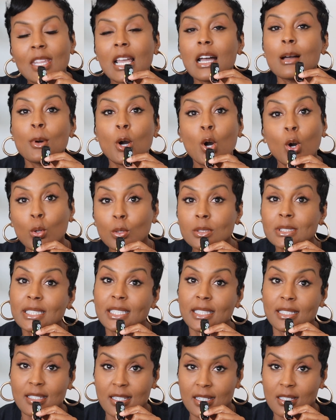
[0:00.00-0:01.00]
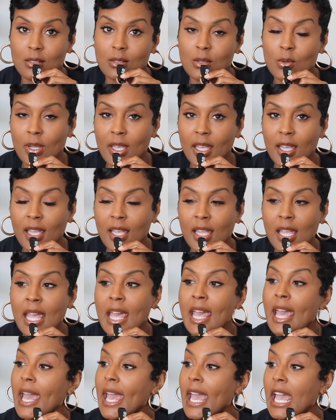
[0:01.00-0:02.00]
I'm holding it now, okay?
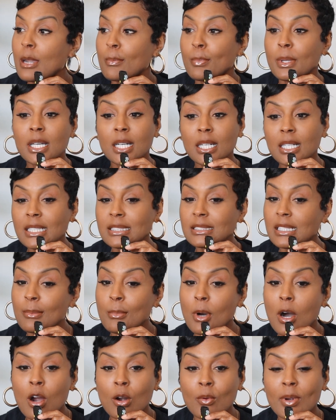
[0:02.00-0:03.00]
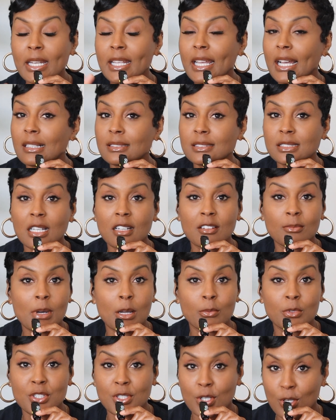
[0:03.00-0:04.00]
And because I'm already outside of my
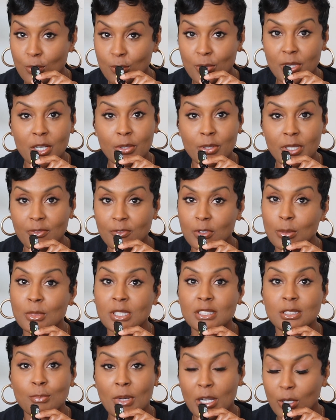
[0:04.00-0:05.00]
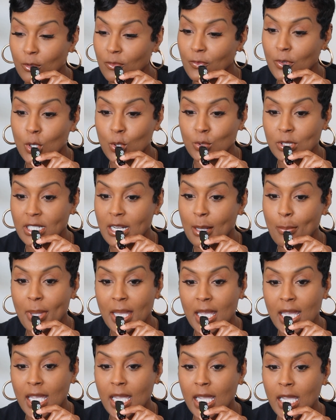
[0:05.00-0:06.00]
return period from this microphone that I
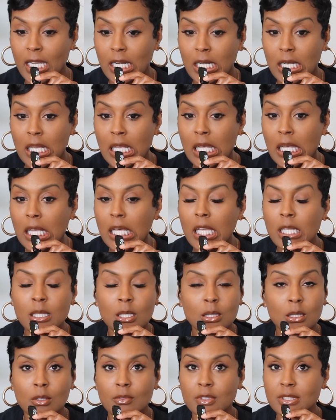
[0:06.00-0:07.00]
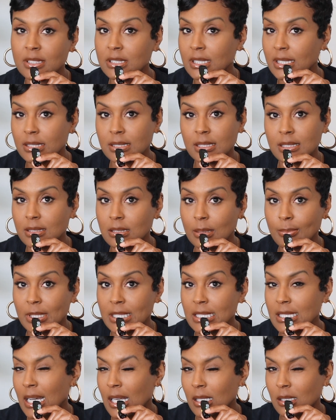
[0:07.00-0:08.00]
paid a little over 60
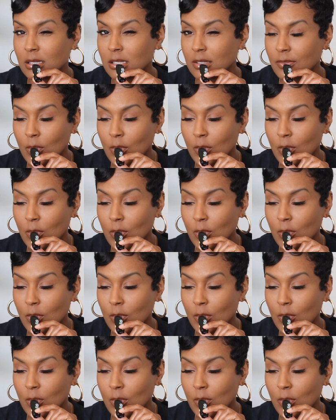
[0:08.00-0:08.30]
something dollars